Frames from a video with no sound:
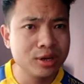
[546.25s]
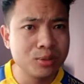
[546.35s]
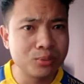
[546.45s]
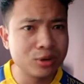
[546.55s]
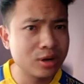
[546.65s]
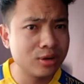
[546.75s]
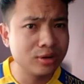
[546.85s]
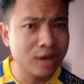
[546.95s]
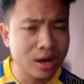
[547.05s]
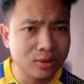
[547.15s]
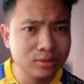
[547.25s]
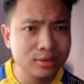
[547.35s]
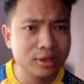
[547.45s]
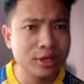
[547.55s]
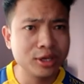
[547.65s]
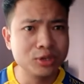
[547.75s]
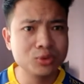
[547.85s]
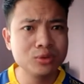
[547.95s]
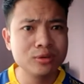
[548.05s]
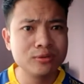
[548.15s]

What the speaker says: broken down into